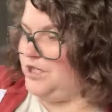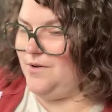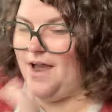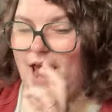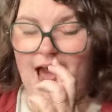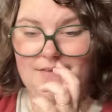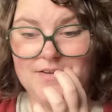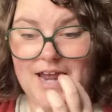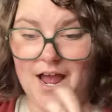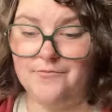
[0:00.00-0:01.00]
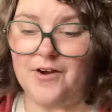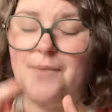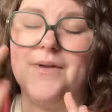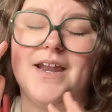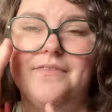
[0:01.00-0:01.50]
to a half and half
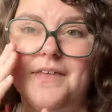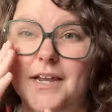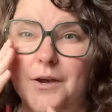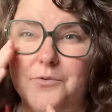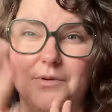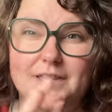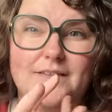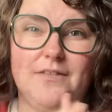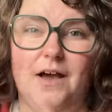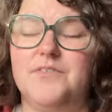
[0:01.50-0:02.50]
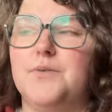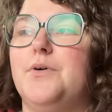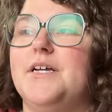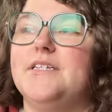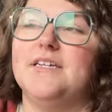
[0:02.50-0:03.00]
wrap, and I think I would really love to
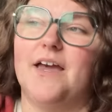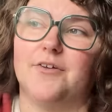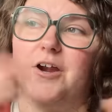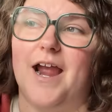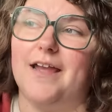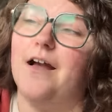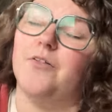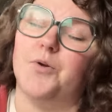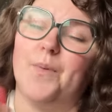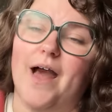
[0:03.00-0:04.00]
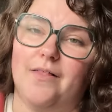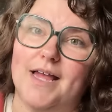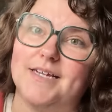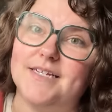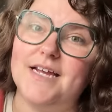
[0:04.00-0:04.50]
put together a color
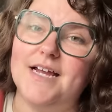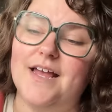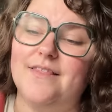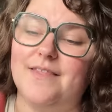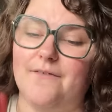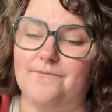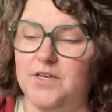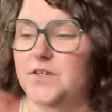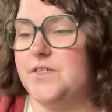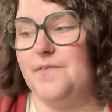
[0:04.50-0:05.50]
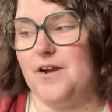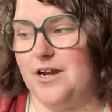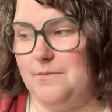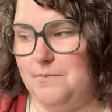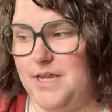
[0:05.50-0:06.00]
palette that feels
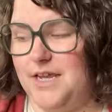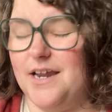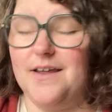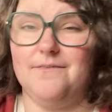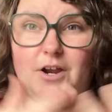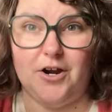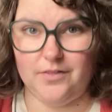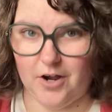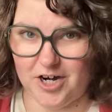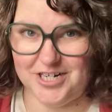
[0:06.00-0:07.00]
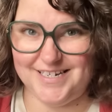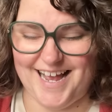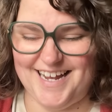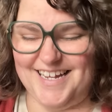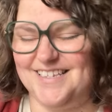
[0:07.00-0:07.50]
very me and a very large
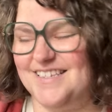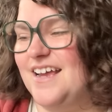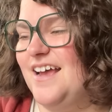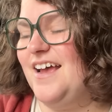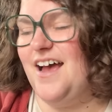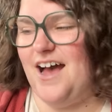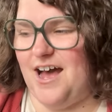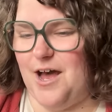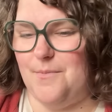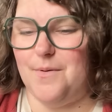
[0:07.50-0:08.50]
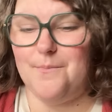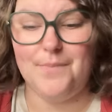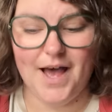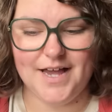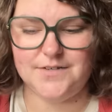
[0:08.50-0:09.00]
size. Um,
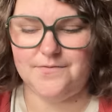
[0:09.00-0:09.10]
but